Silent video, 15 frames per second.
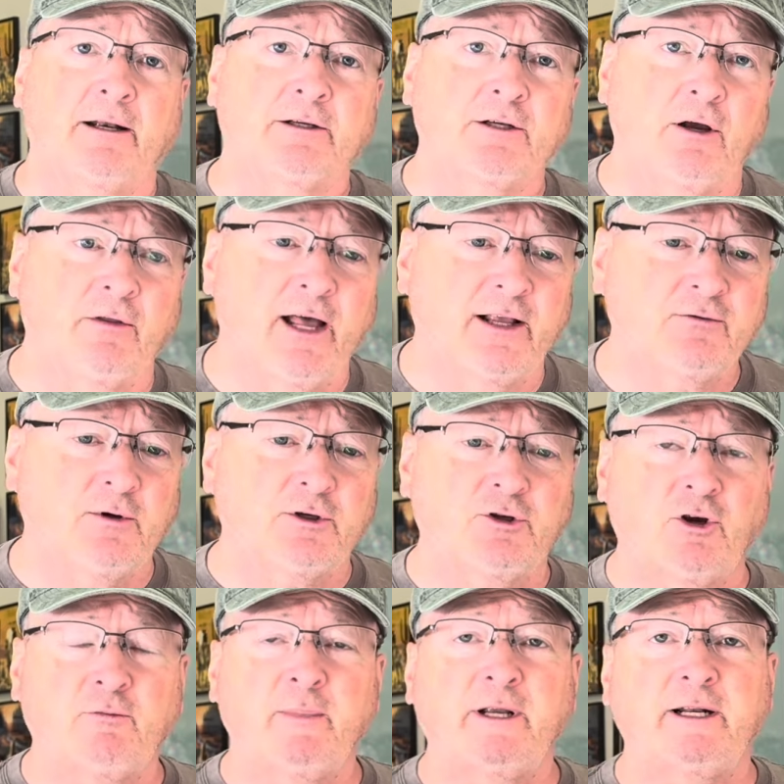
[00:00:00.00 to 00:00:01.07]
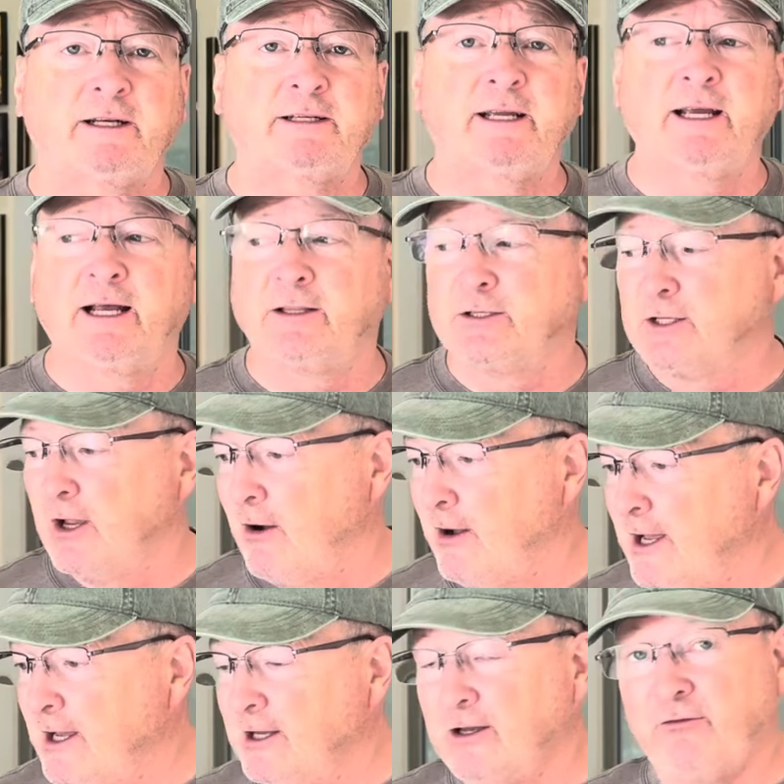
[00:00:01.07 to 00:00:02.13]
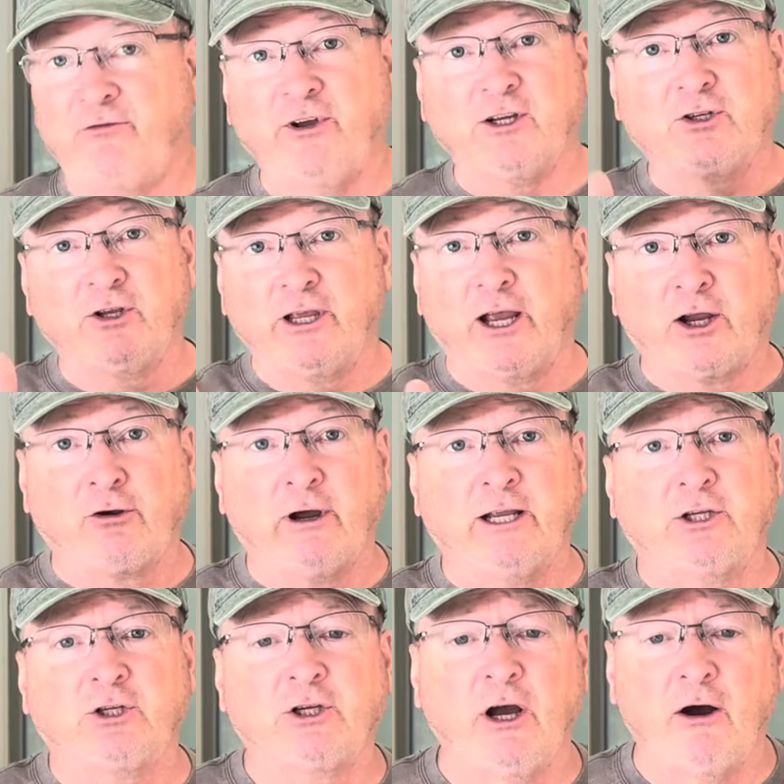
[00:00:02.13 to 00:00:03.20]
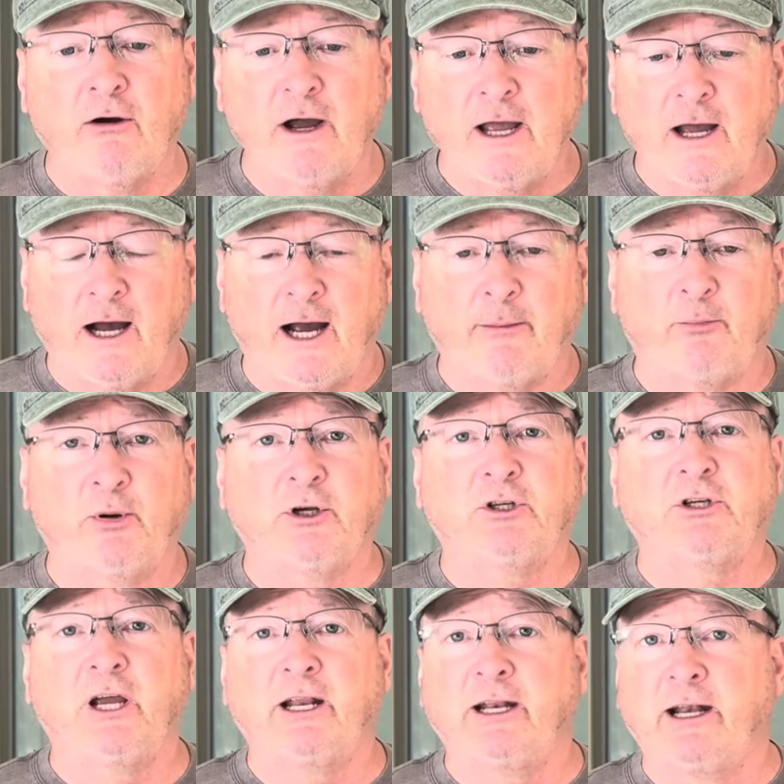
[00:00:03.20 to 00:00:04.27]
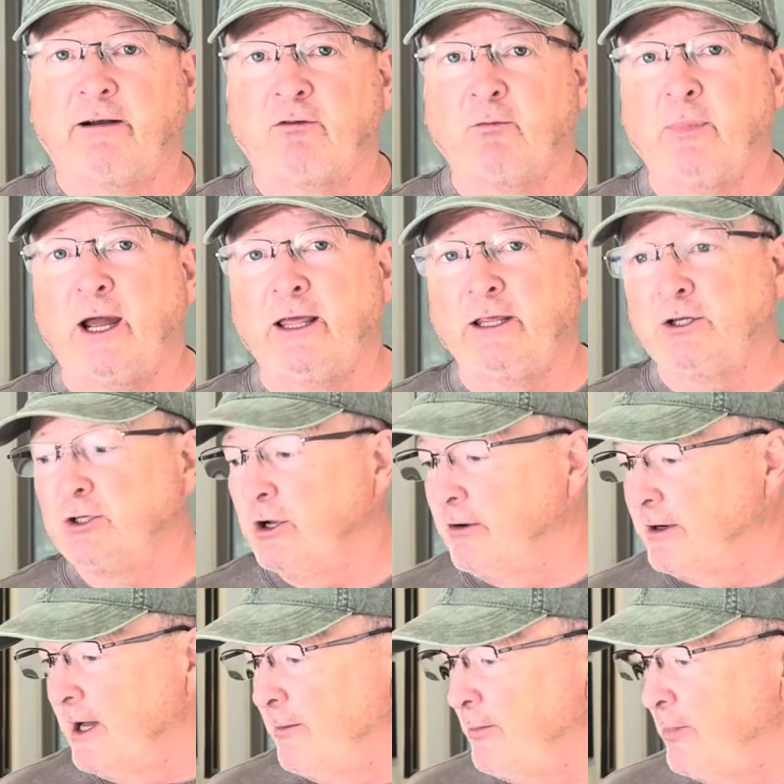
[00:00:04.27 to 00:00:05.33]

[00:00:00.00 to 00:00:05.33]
So that's what took me to 10. So officially a great show. I appreciated everybody that showed up